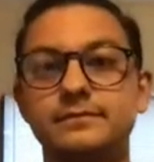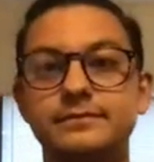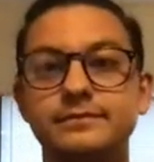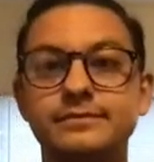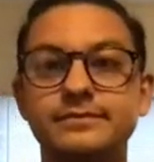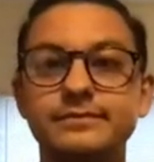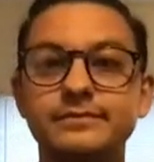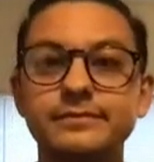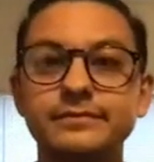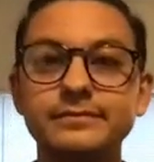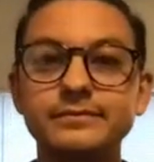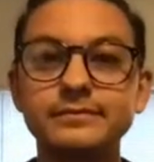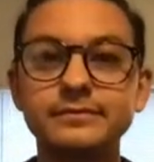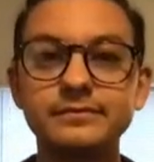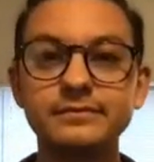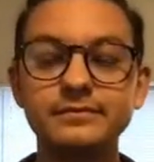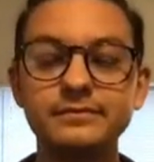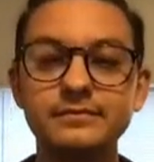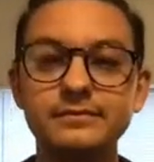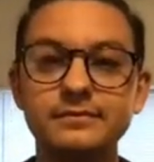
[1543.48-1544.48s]

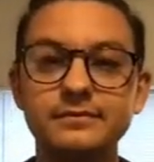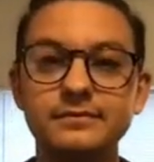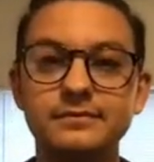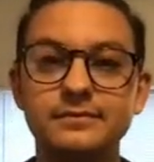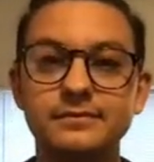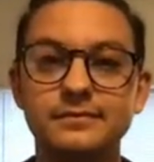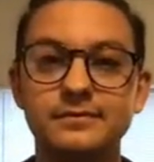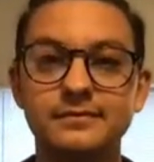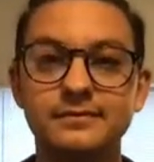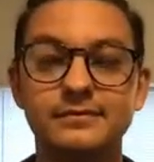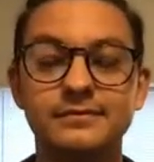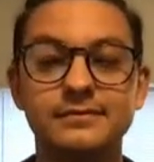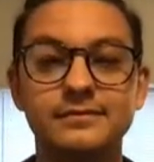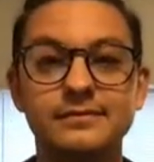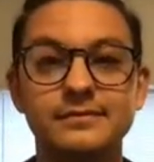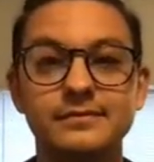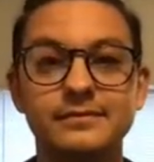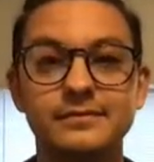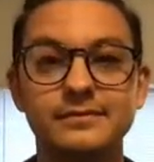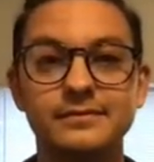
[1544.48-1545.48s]

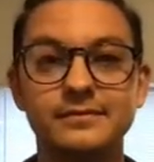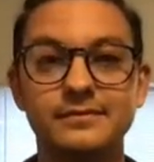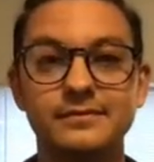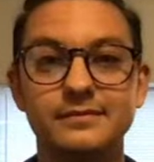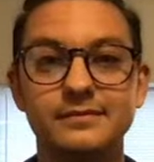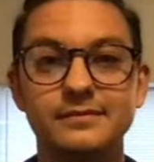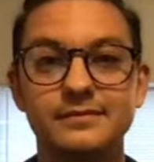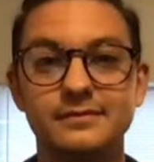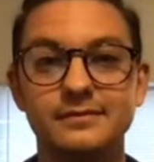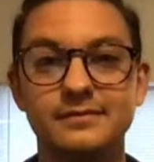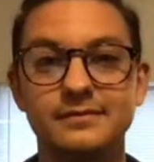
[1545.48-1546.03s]
This person isn't speaking.